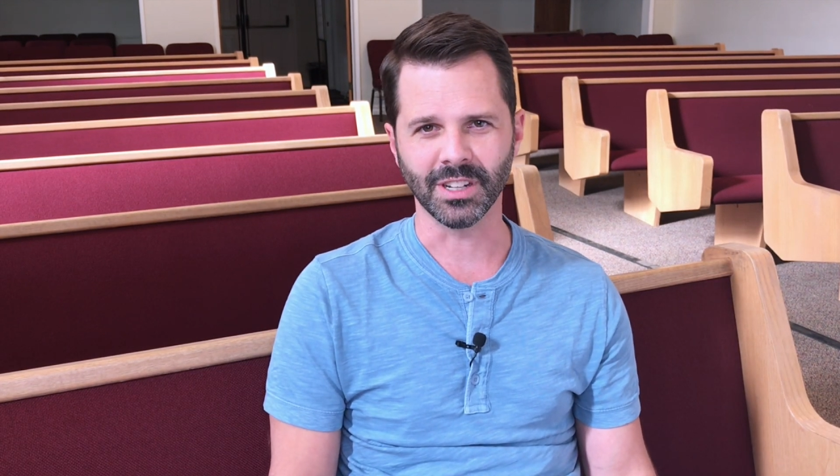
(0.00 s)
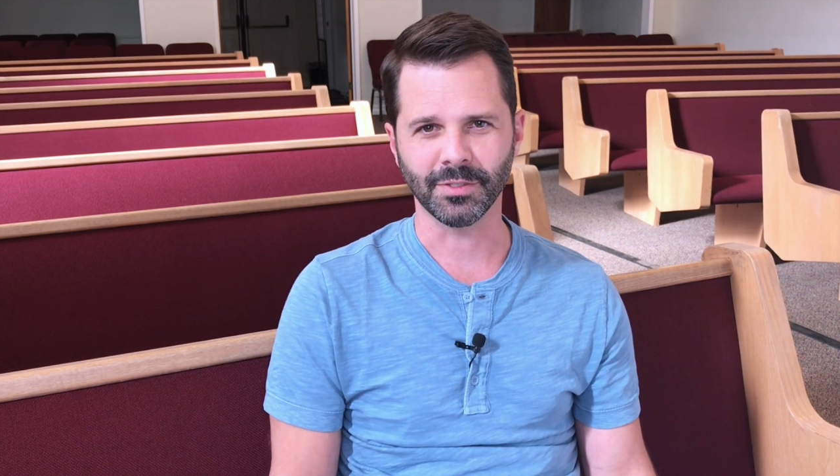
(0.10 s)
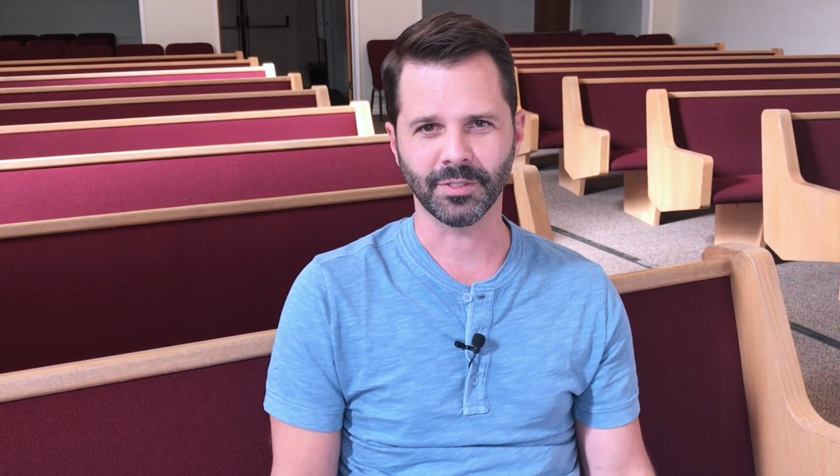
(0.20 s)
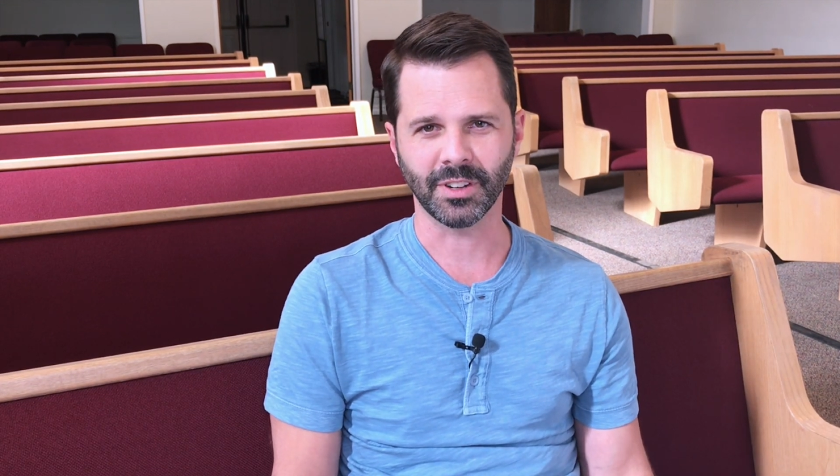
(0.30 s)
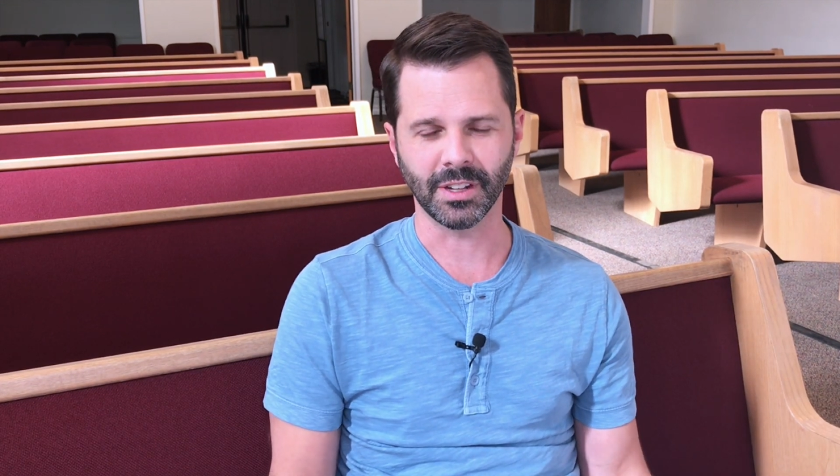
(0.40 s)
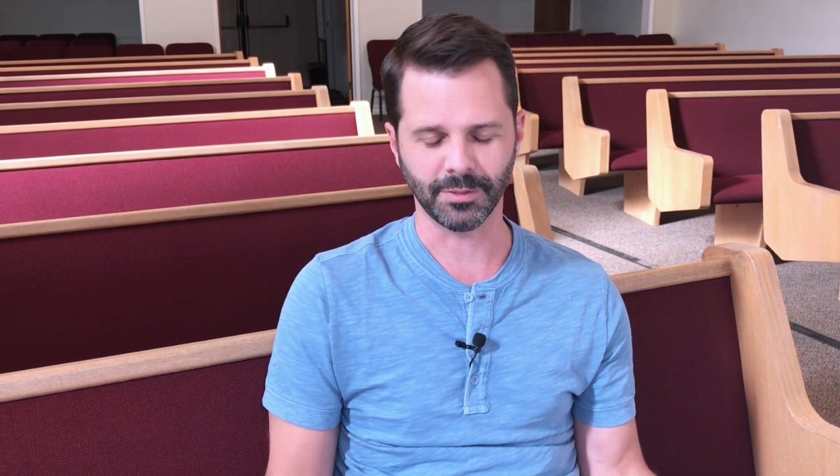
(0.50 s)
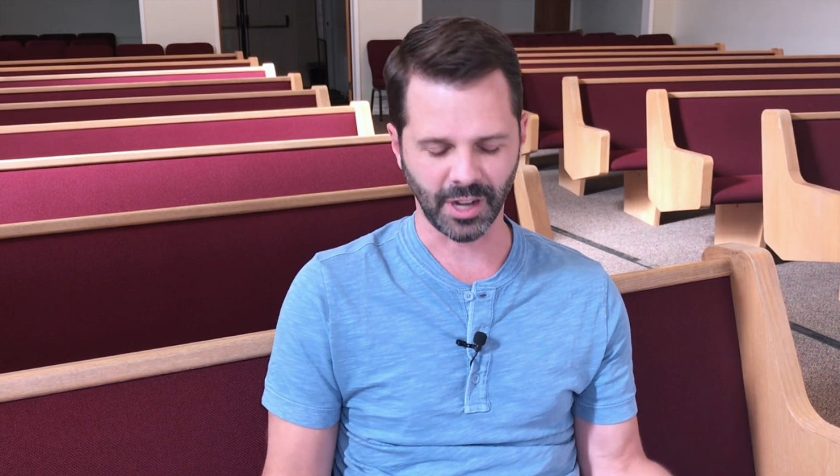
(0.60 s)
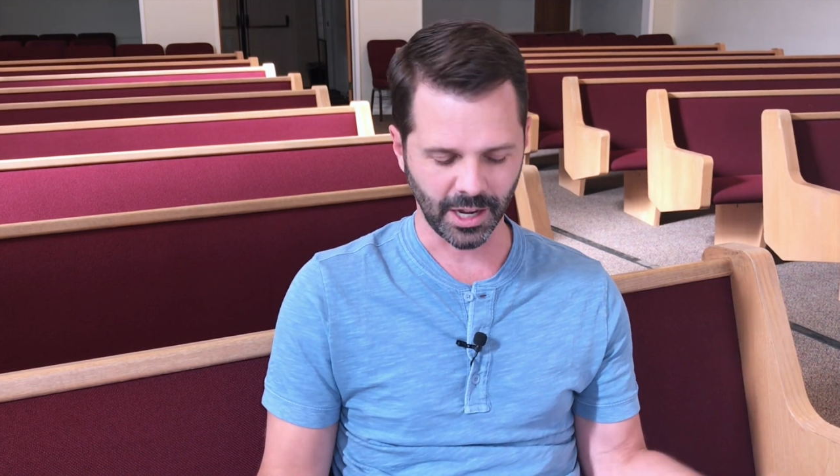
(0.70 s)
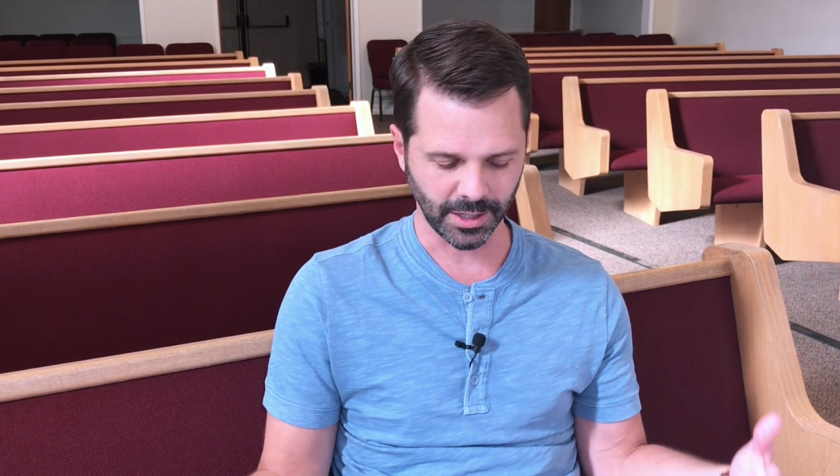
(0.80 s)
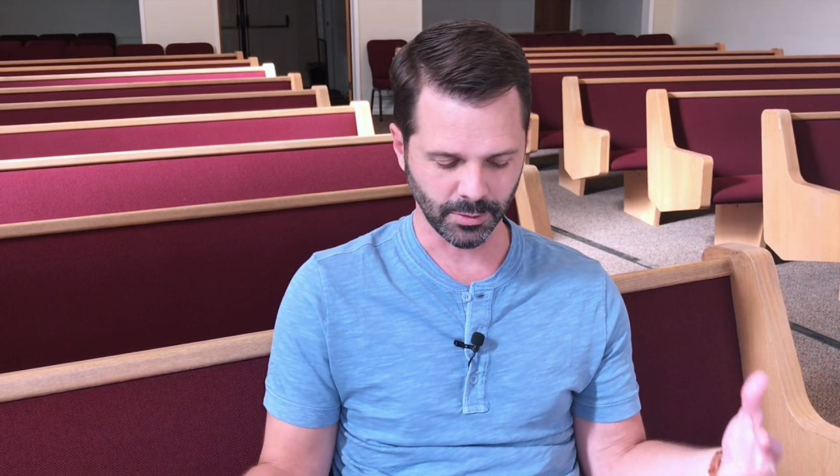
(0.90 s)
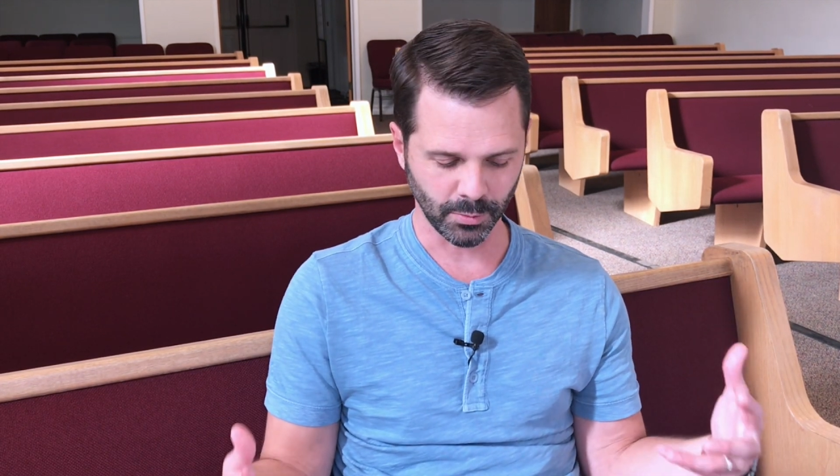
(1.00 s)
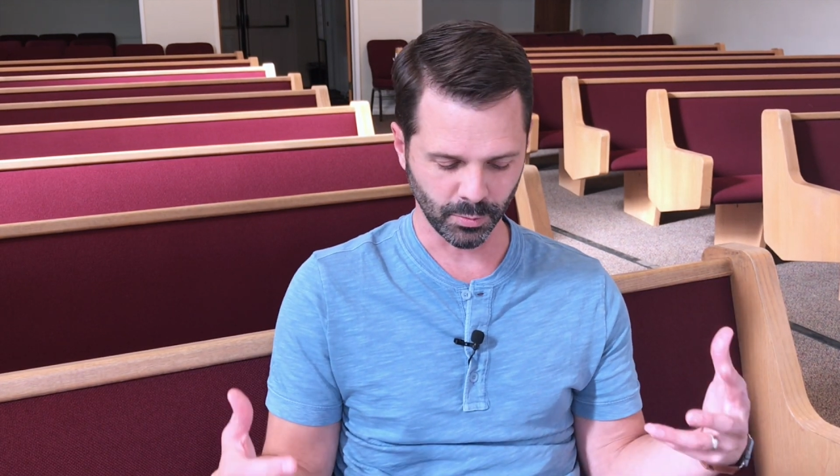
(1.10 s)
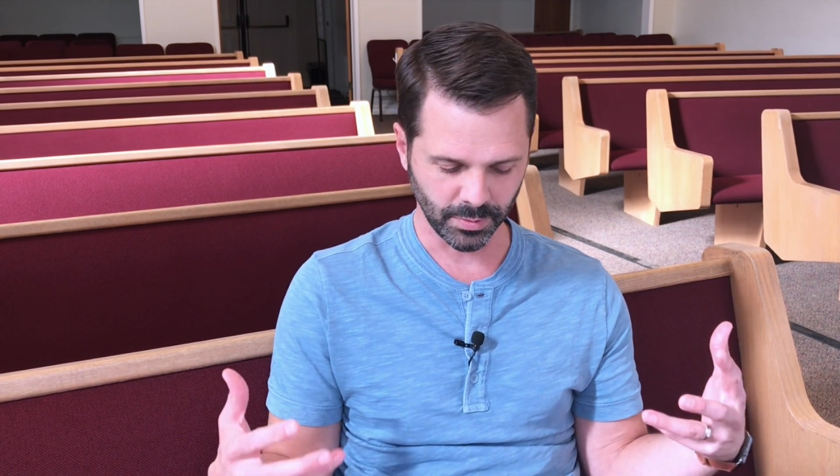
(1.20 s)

if God